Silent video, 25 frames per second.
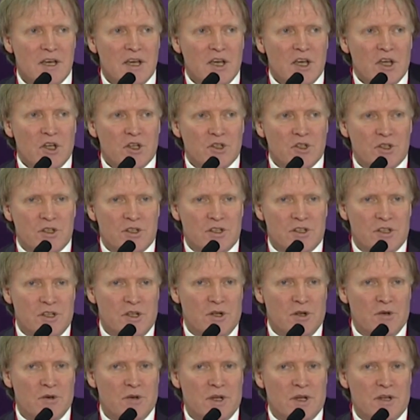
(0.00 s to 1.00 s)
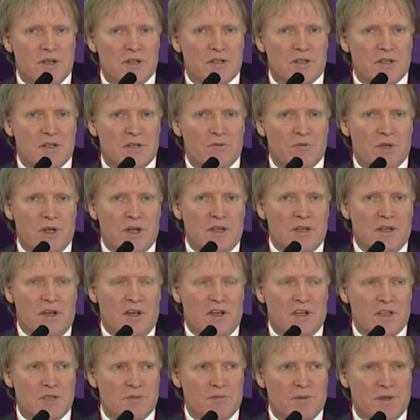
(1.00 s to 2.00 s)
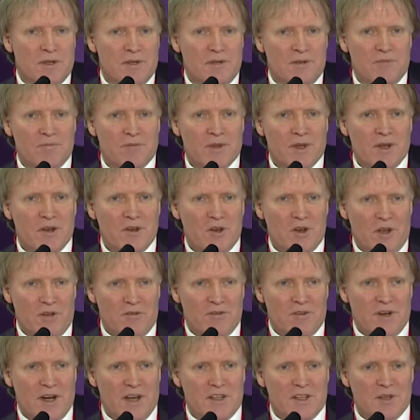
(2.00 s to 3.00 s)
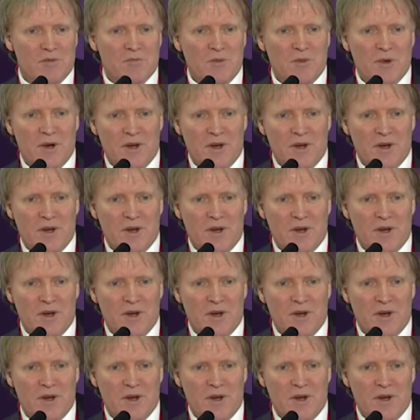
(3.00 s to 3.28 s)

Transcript: she deteriorated within the hospital, not for anything more.